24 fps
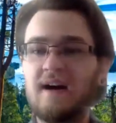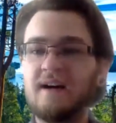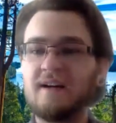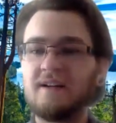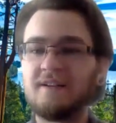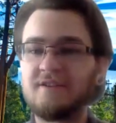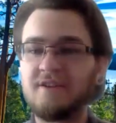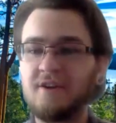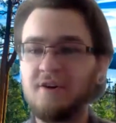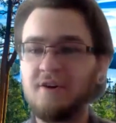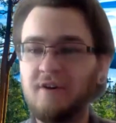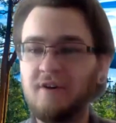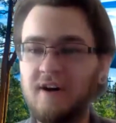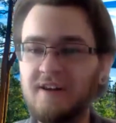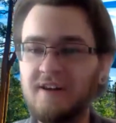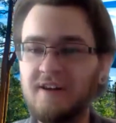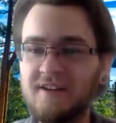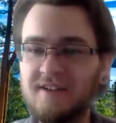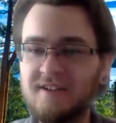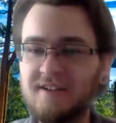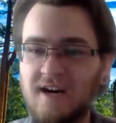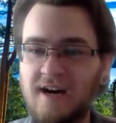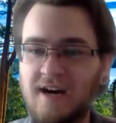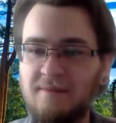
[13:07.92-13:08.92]
So
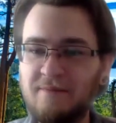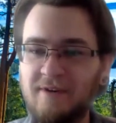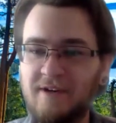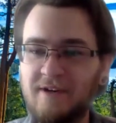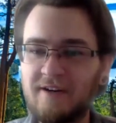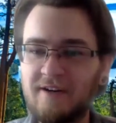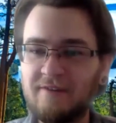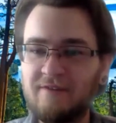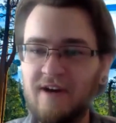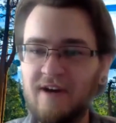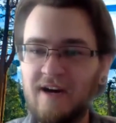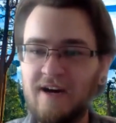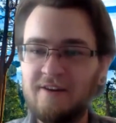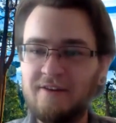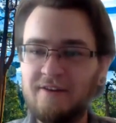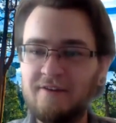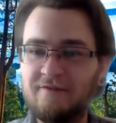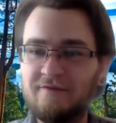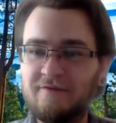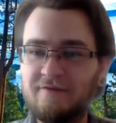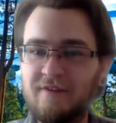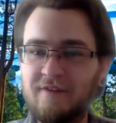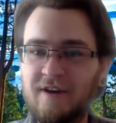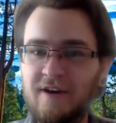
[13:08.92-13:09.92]
on the topic of how
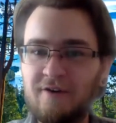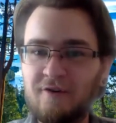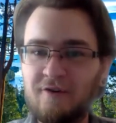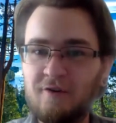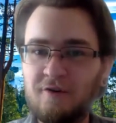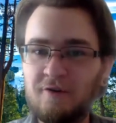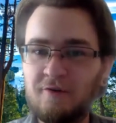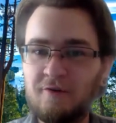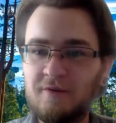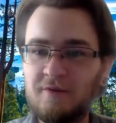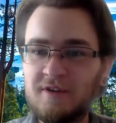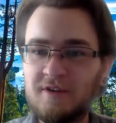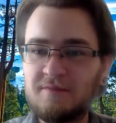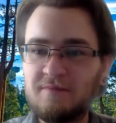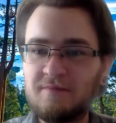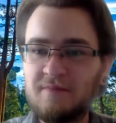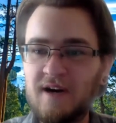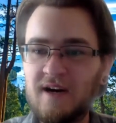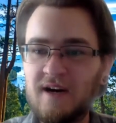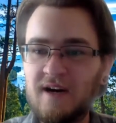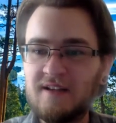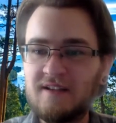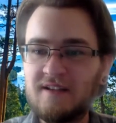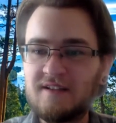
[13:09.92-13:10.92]
the federal
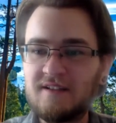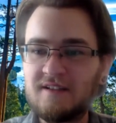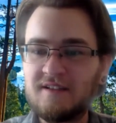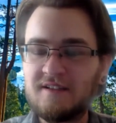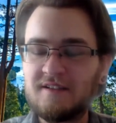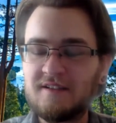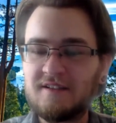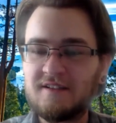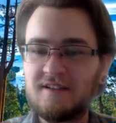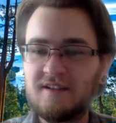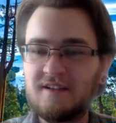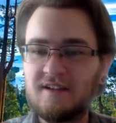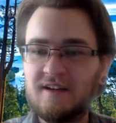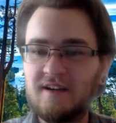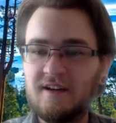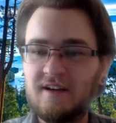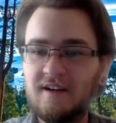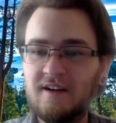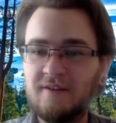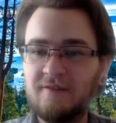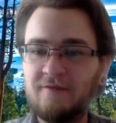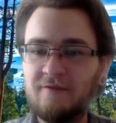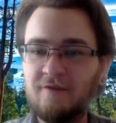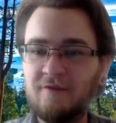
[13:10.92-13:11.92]
response is
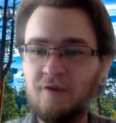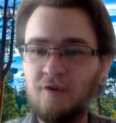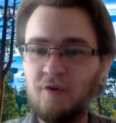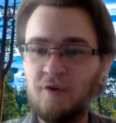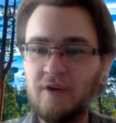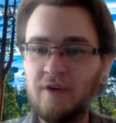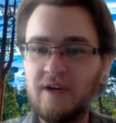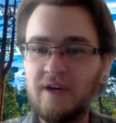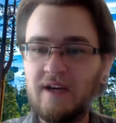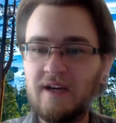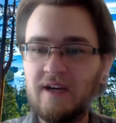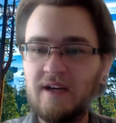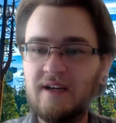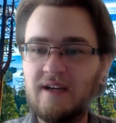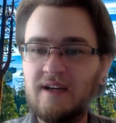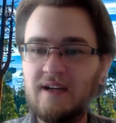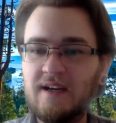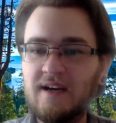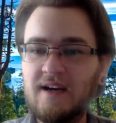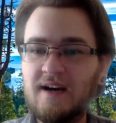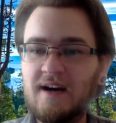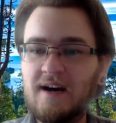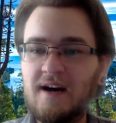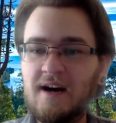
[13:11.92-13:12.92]
unfolding,
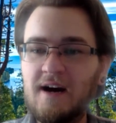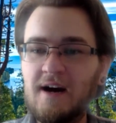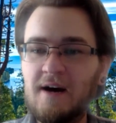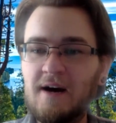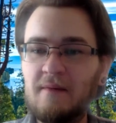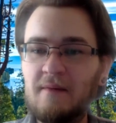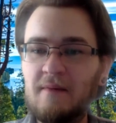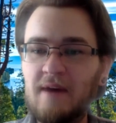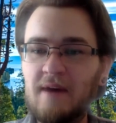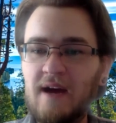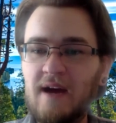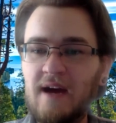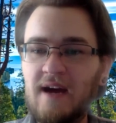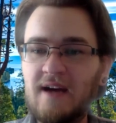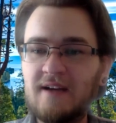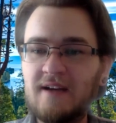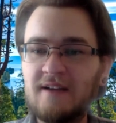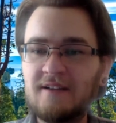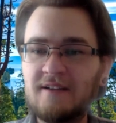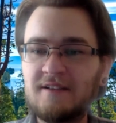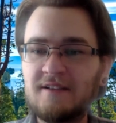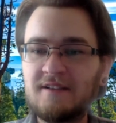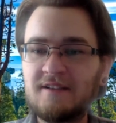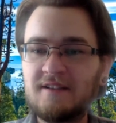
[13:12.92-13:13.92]

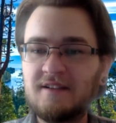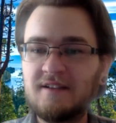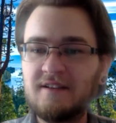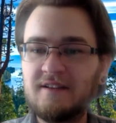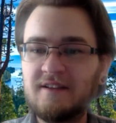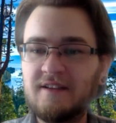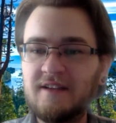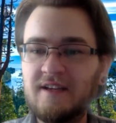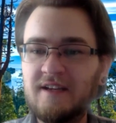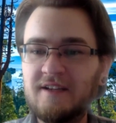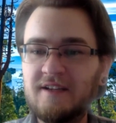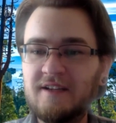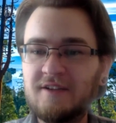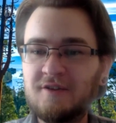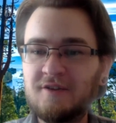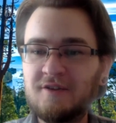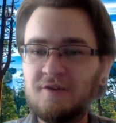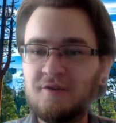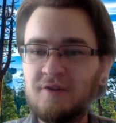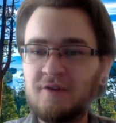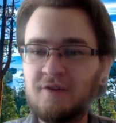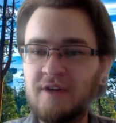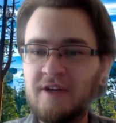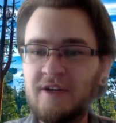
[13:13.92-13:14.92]
has the
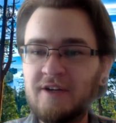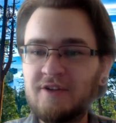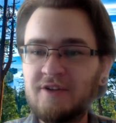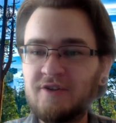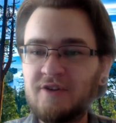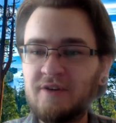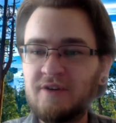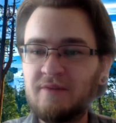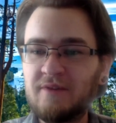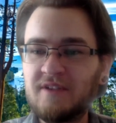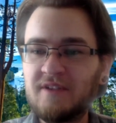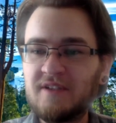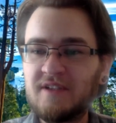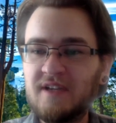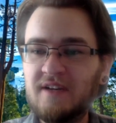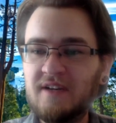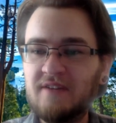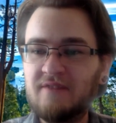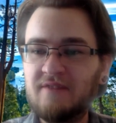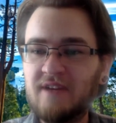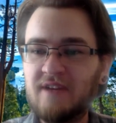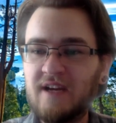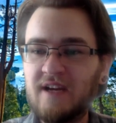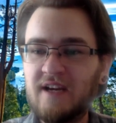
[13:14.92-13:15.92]
solar industry
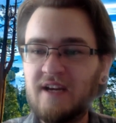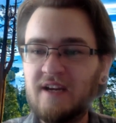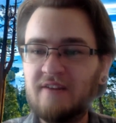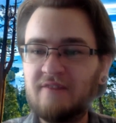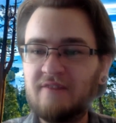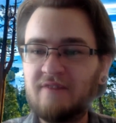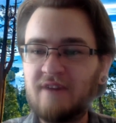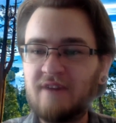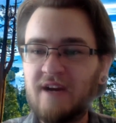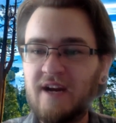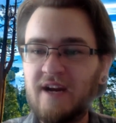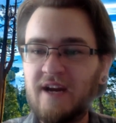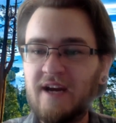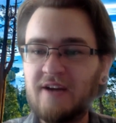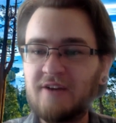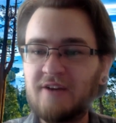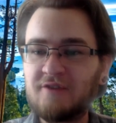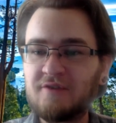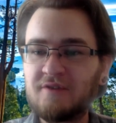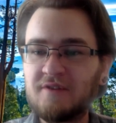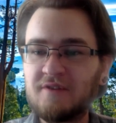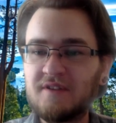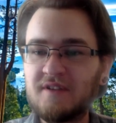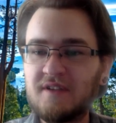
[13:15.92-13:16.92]
received any
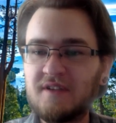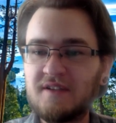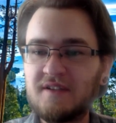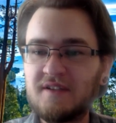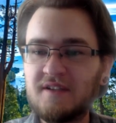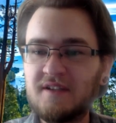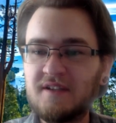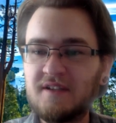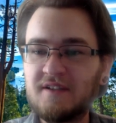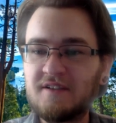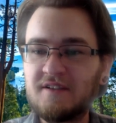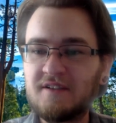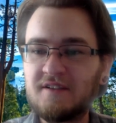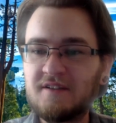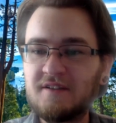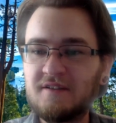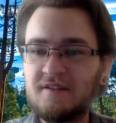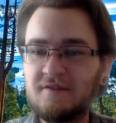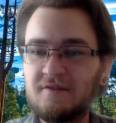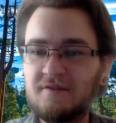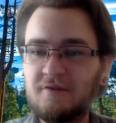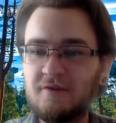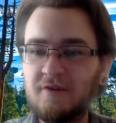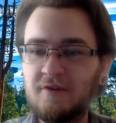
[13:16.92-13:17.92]
financial assistance
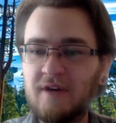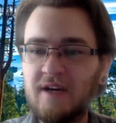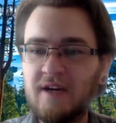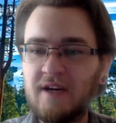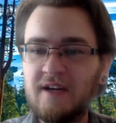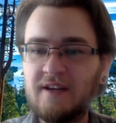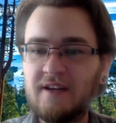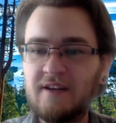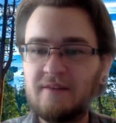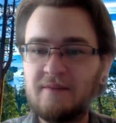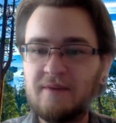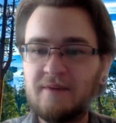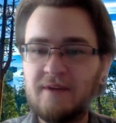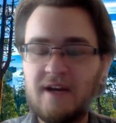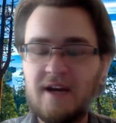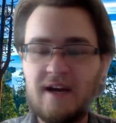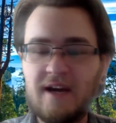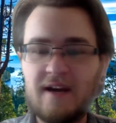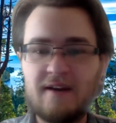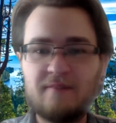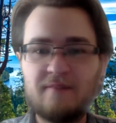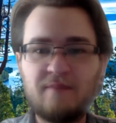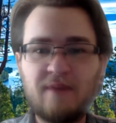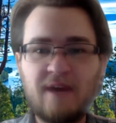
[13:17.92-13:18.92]
through any of the
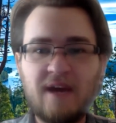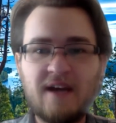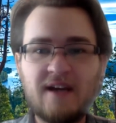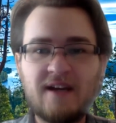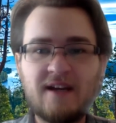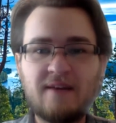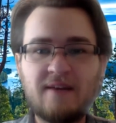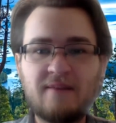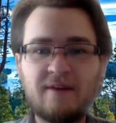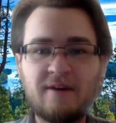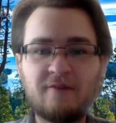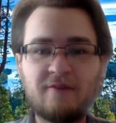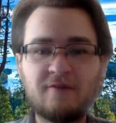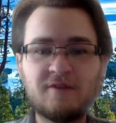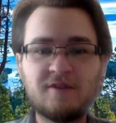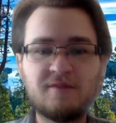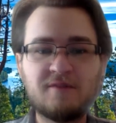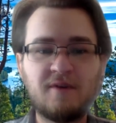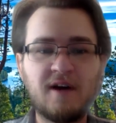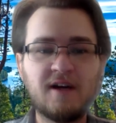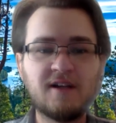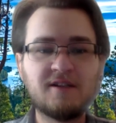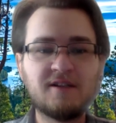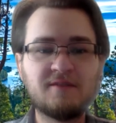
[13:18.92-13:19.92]
pandemic
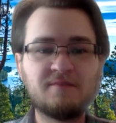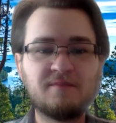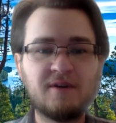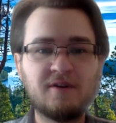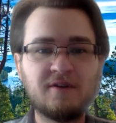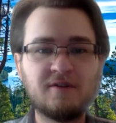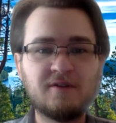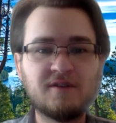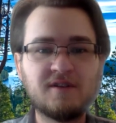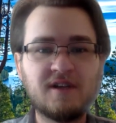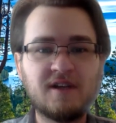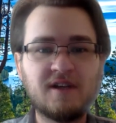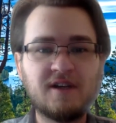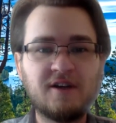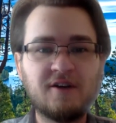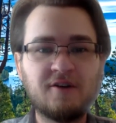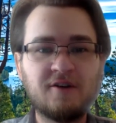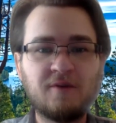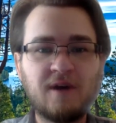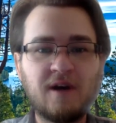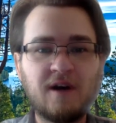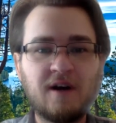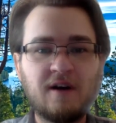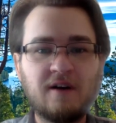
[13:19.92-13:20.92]
response bills that you're
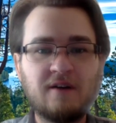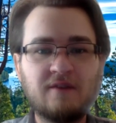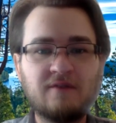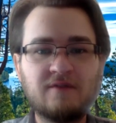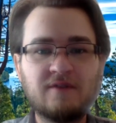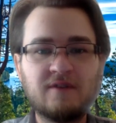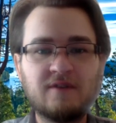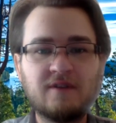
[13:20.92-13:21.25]
aware of?